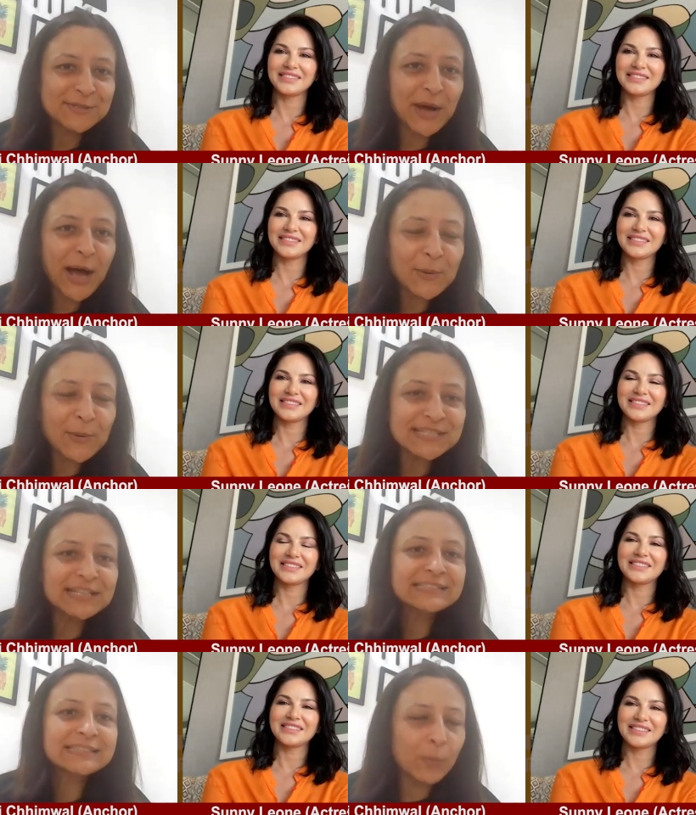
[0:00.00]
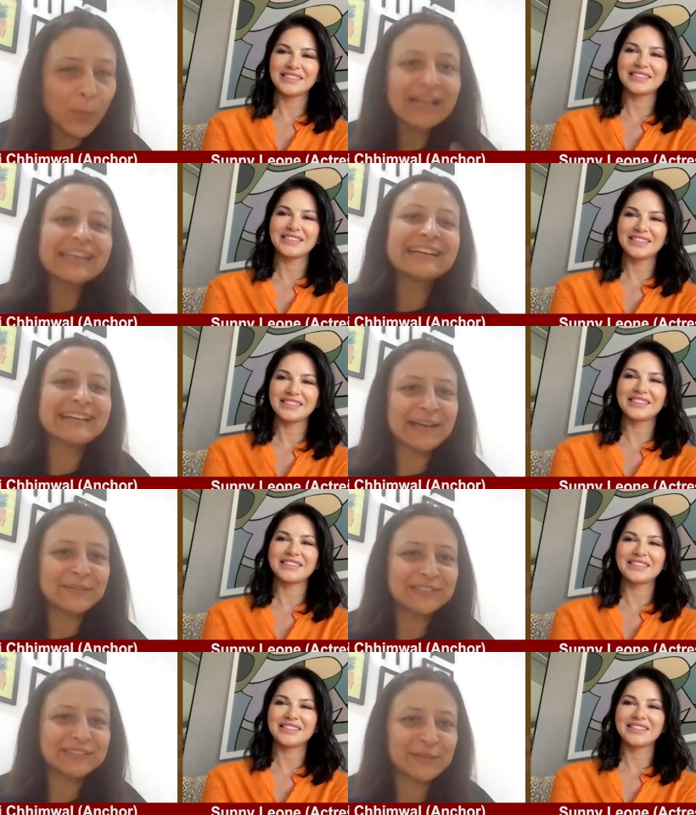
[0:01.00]
Speaker 1: So how is it working
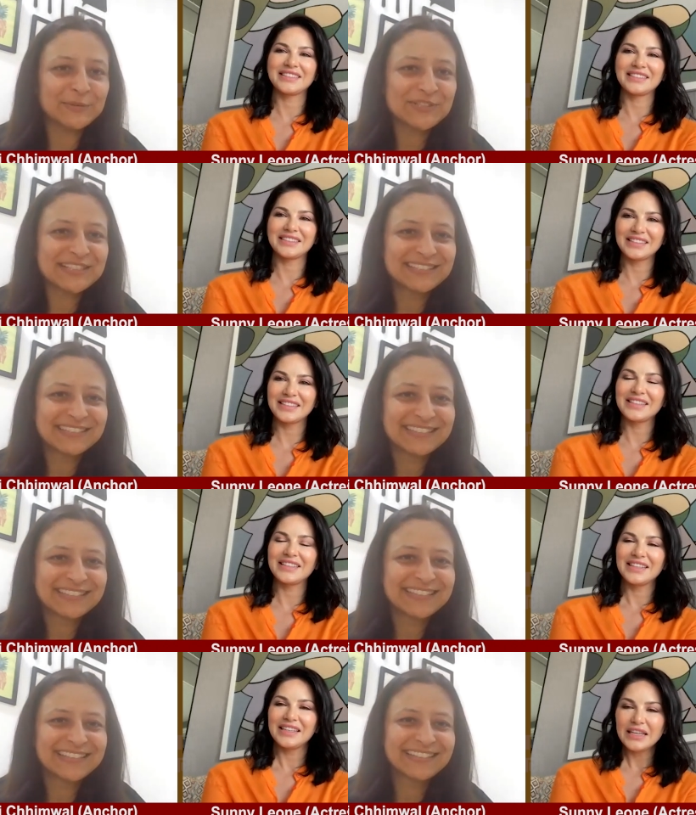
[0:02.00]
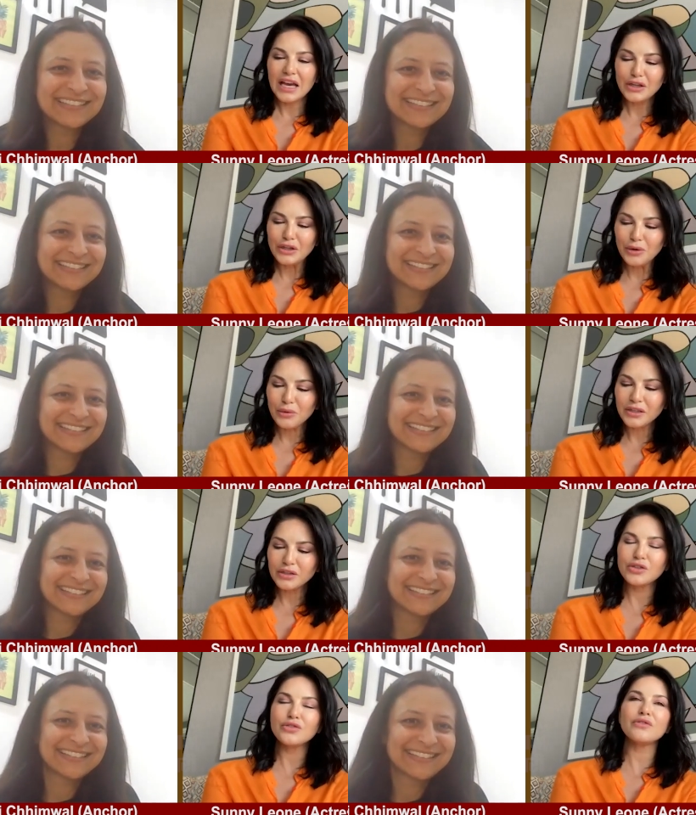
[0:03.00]
again with Tanuj?
Speaker 2: Yeah, you know when you
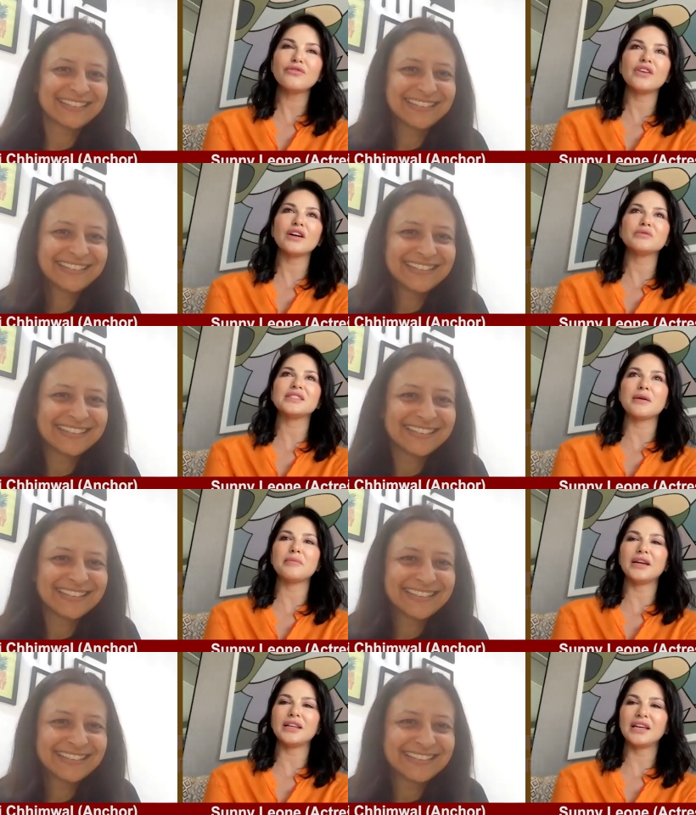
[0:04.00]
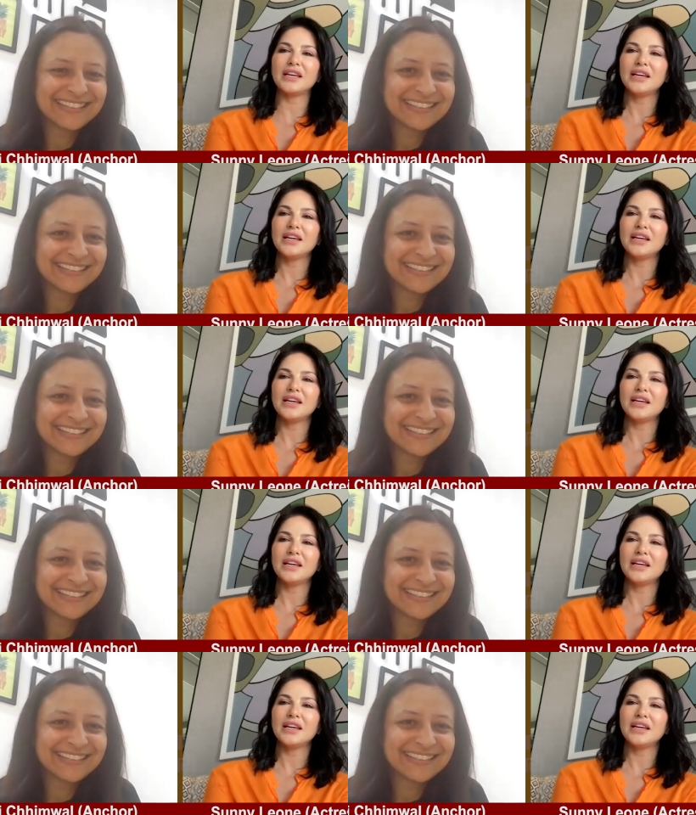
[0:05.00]
shoot a film with somebody,